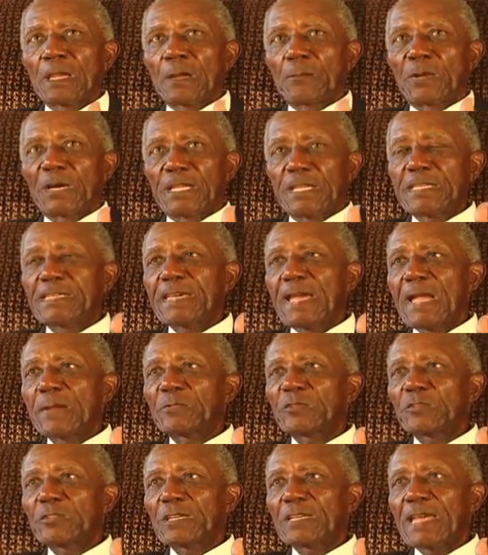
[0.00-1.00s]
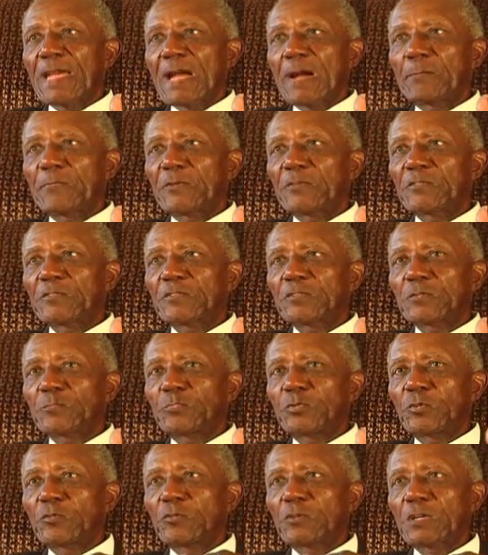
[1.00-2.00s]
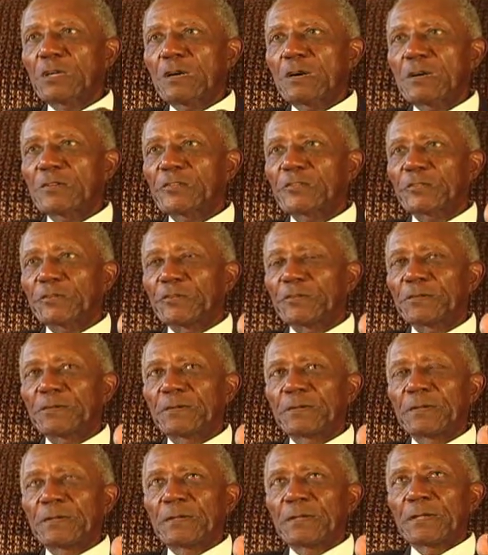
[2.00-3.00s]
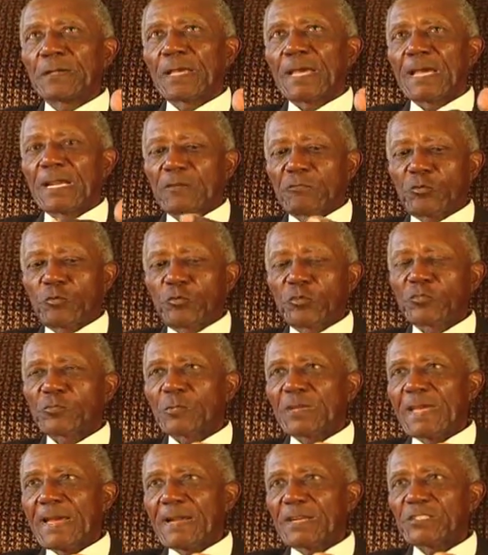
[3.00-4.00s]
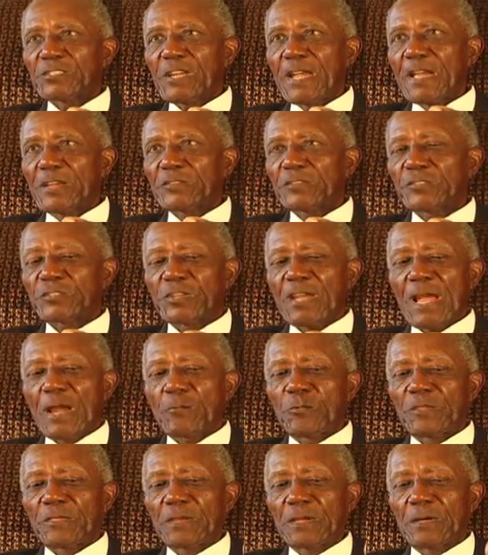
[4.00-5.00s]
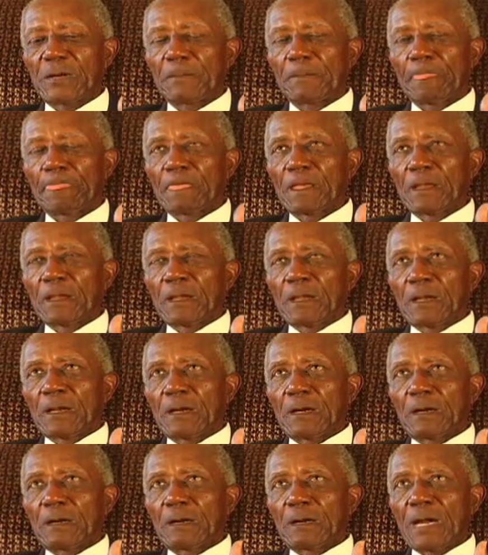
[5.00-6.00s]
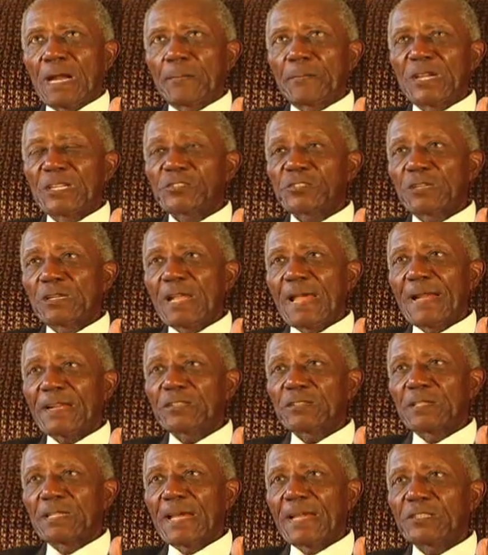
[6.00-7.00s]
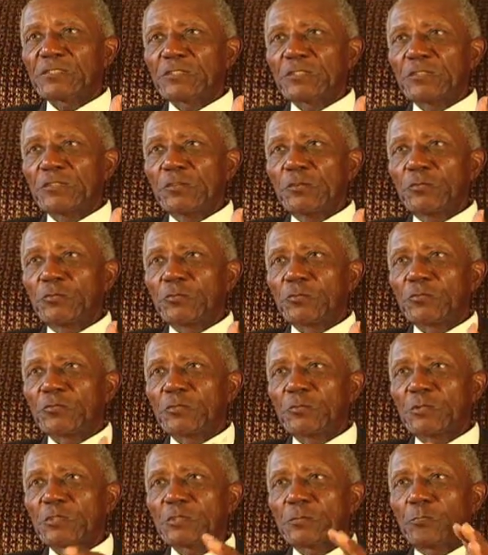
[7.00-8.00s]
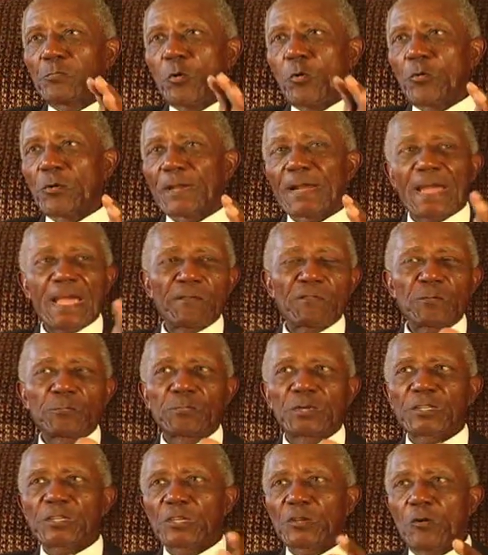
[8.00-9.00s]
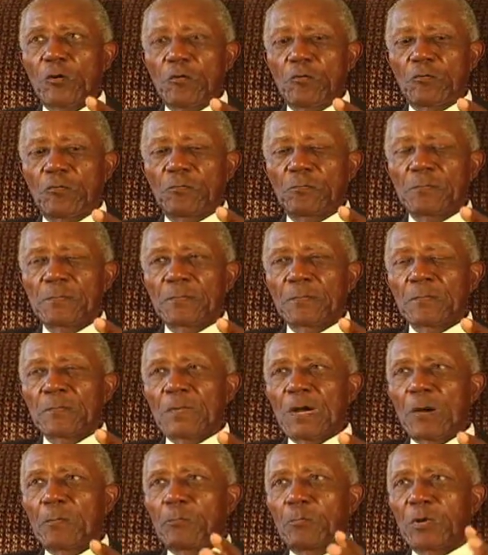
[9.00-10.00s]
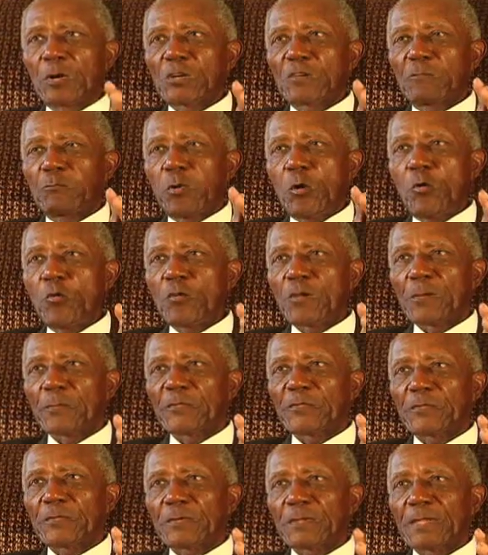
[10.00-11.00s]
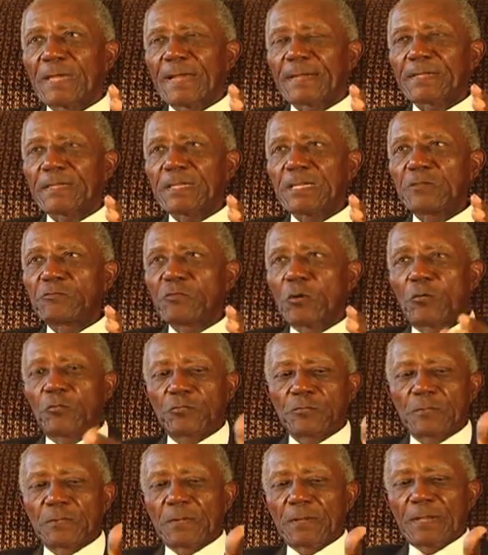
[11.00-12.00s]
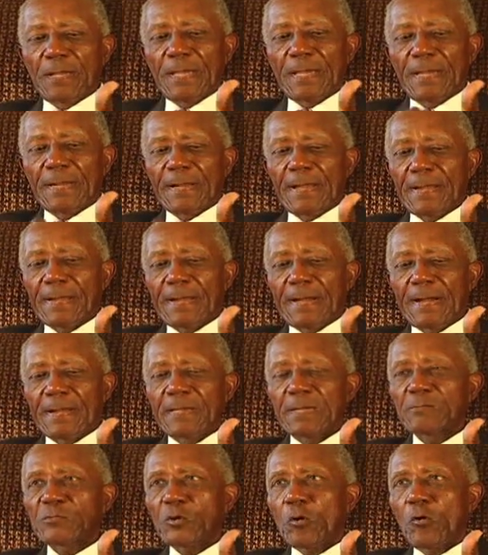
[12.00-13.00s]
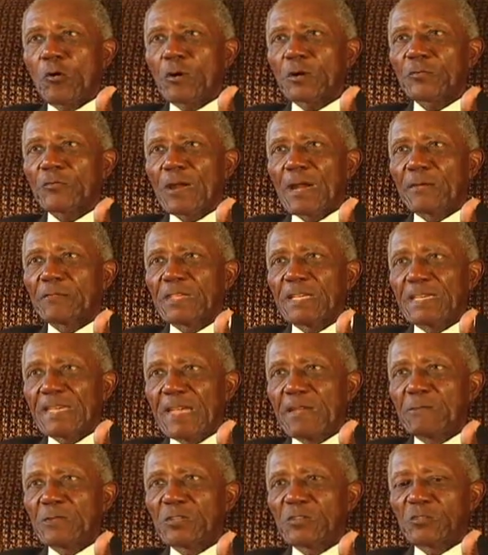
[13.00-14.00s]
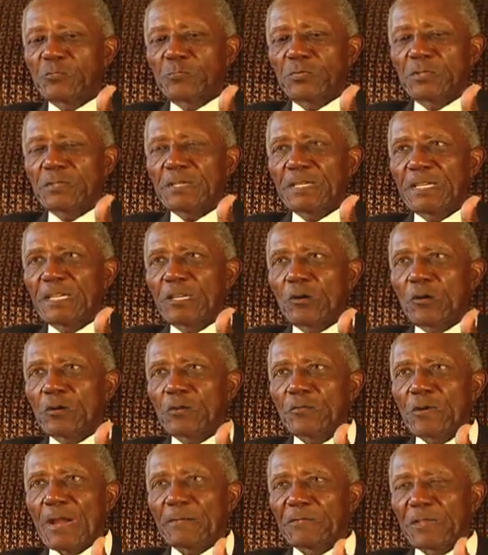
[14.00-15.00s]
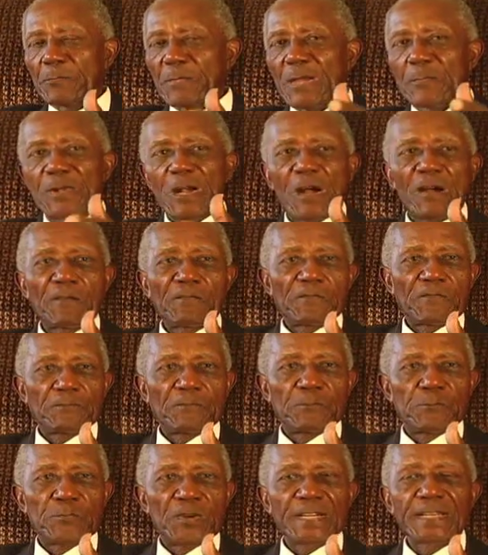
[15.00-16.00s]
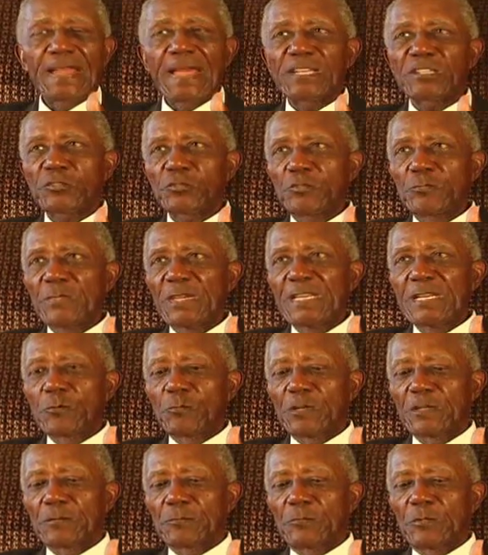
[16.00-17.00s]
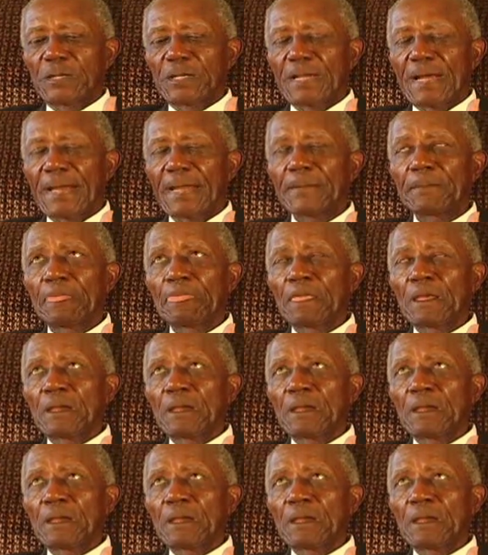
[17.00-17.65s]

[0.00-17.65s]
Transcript: But he came to the campus to put on a concert. And of course, we had a chance to chat with him. I mentioned Langston Hughes, who was a poet. I have a book at home, a book of poems that he wrote, and I got him to autograph. He gave me this book and he autographed it. Maybe I'll bring that to a meeting one night.